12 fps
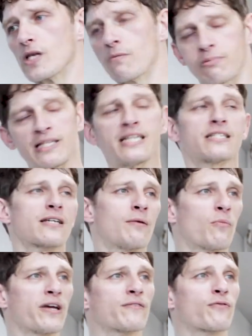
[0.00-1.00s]
Please,
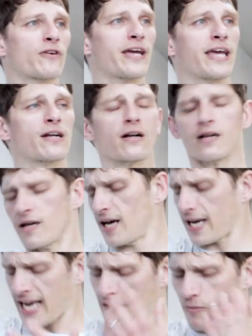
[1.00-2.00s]
I'm waiting for a hater.
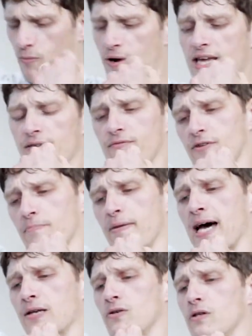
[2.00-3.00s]
I can't wait to
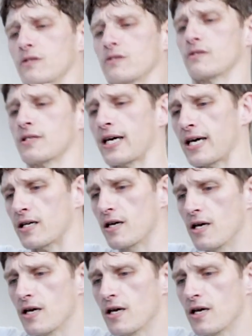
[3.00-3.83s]
battle, okay?